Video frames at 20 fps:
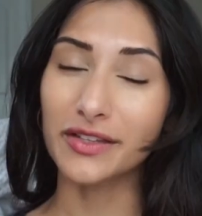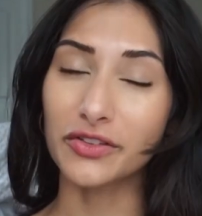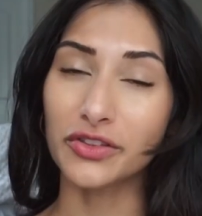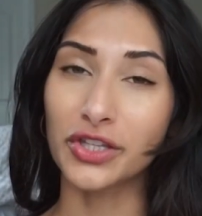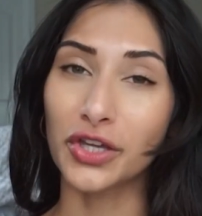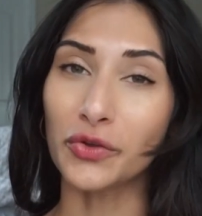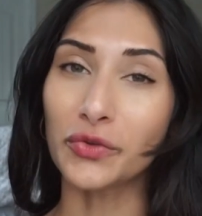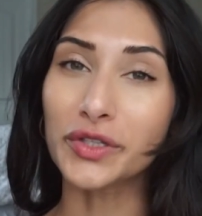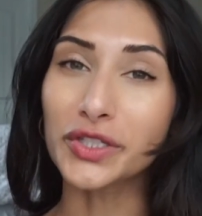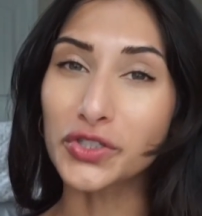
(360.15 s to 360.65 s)

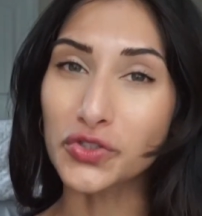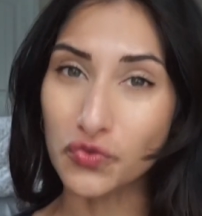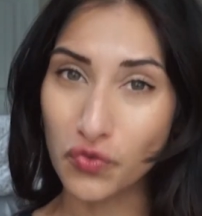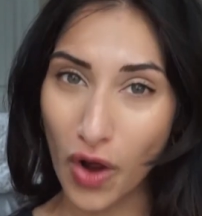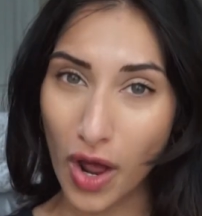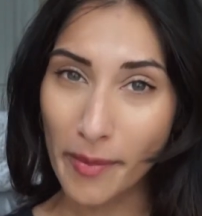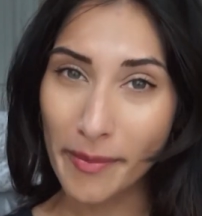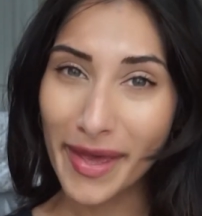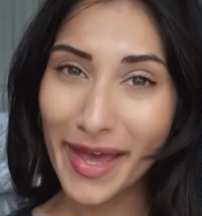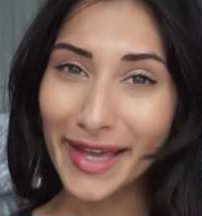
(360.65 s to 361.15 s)
The only
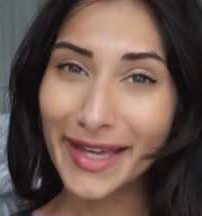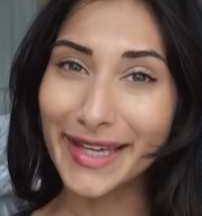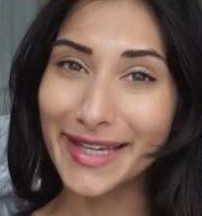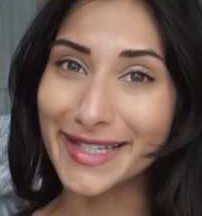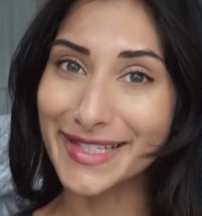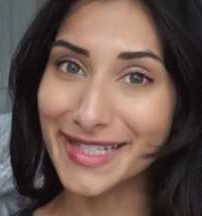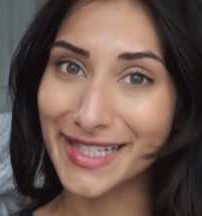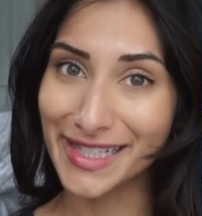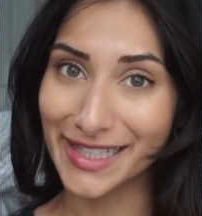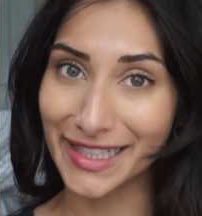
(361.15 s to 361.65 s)
drawback
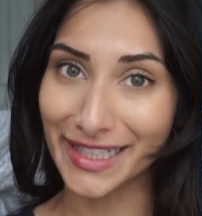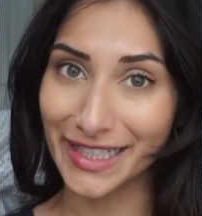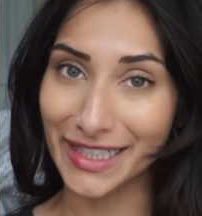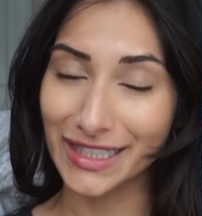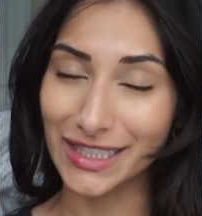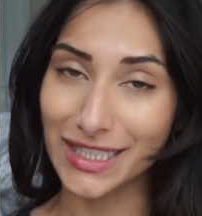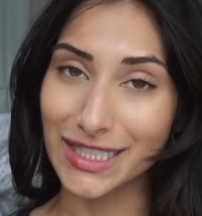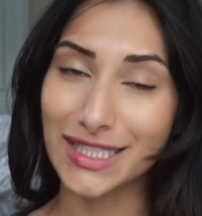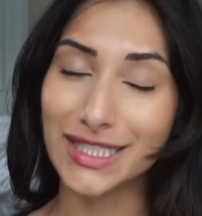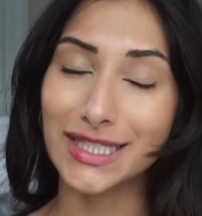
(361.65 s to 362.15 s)
is
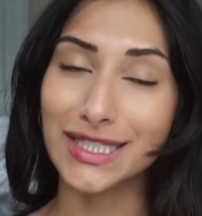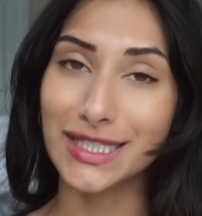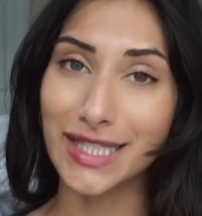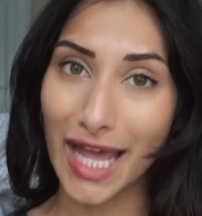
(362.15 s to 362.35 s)
cleaning these.